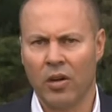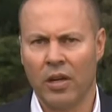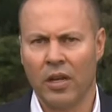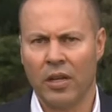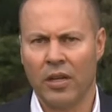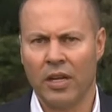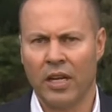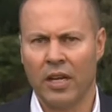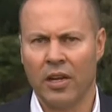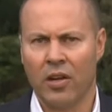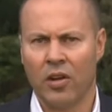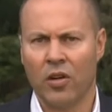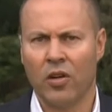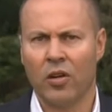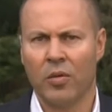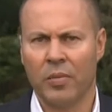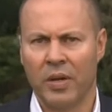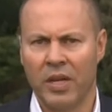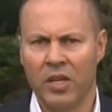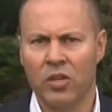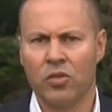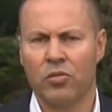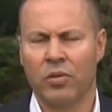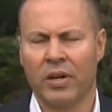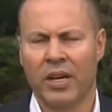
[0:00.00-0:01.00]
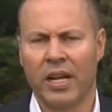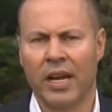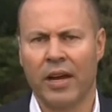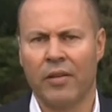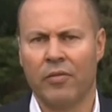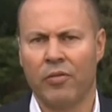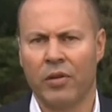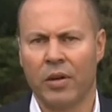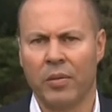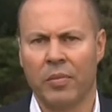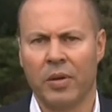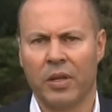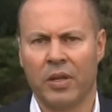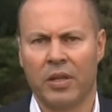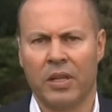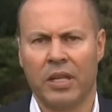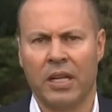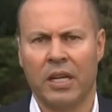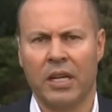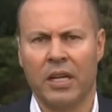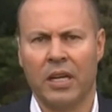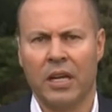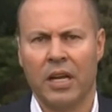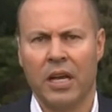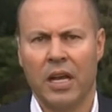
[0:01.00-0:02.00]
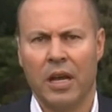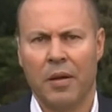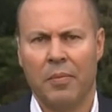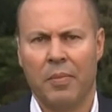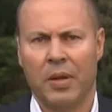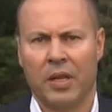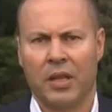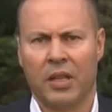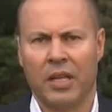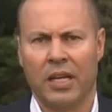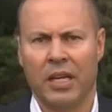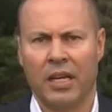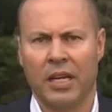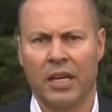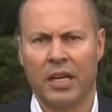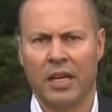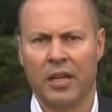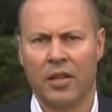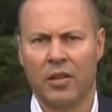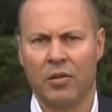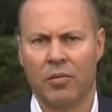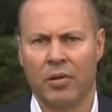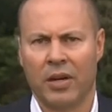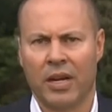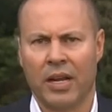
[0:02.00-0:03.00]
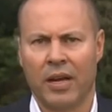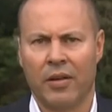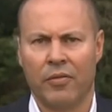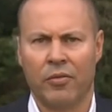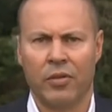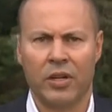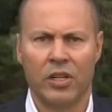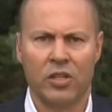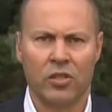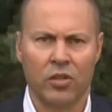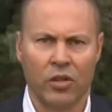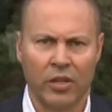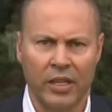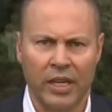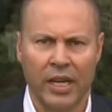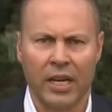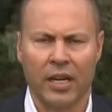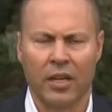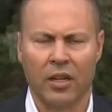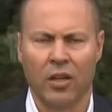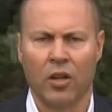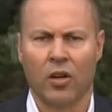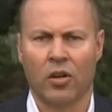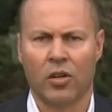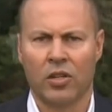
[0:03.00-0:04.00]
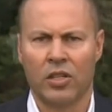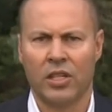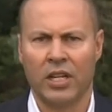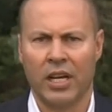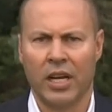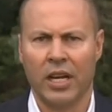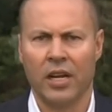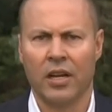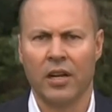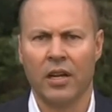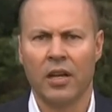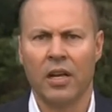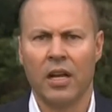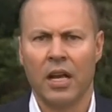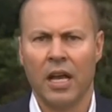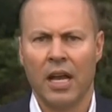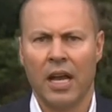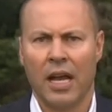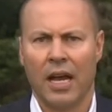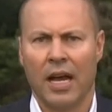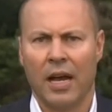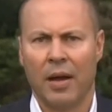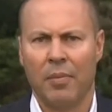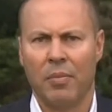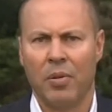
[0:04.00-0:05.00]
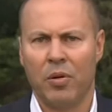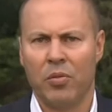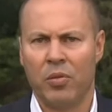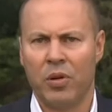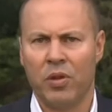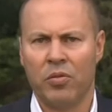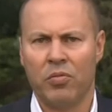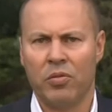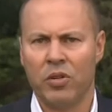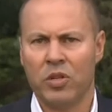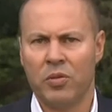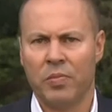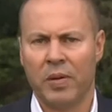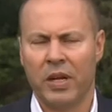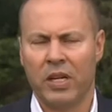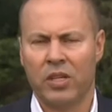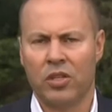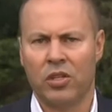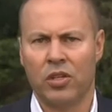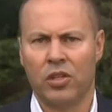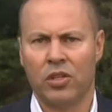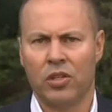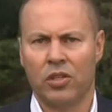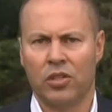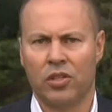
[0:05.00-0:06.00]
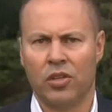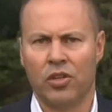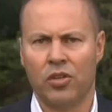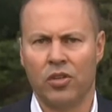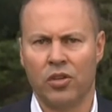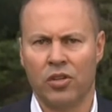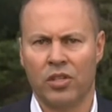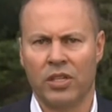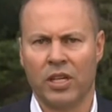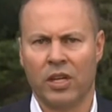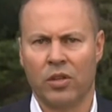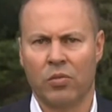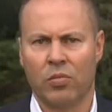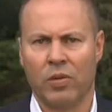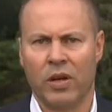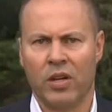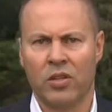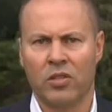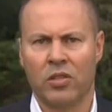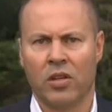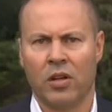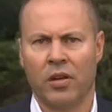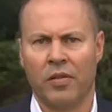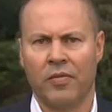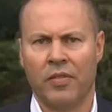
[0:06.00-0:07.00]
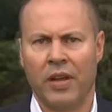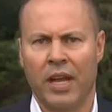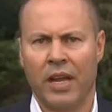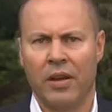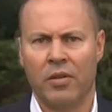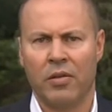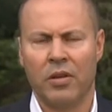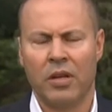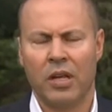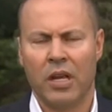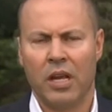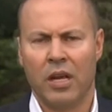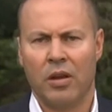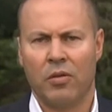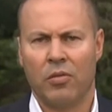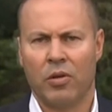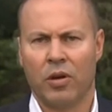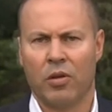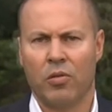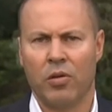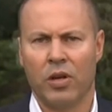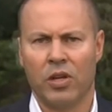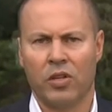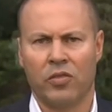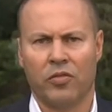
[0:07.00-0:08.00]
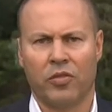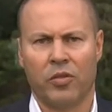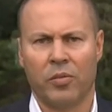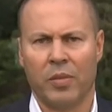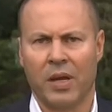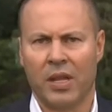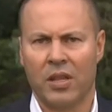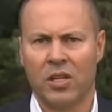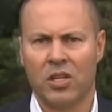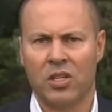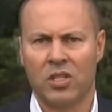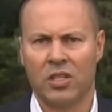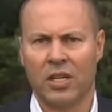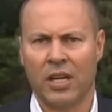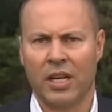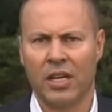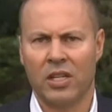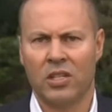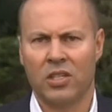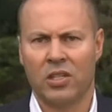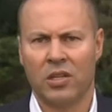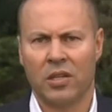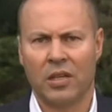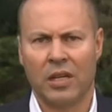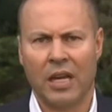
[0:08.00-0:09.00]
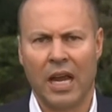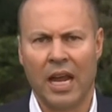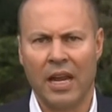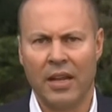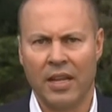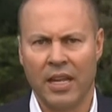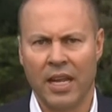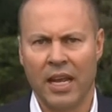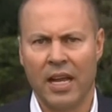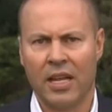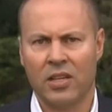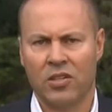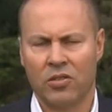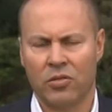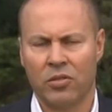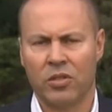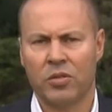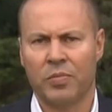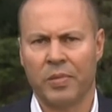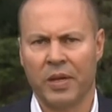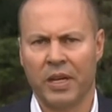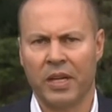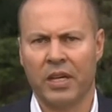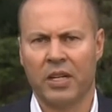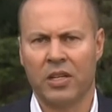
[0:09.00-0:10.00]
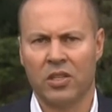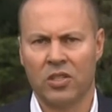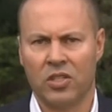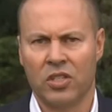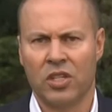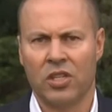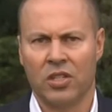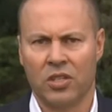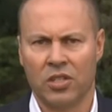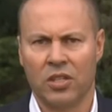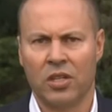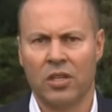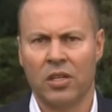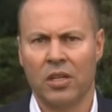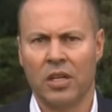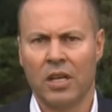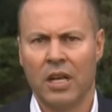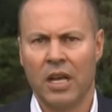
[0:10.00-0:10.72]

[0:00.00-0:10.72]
economy is recovering, but the recovery is not yet locked in. But with respect to New South Wales, I've had requests from other states, and the answer has been consistent,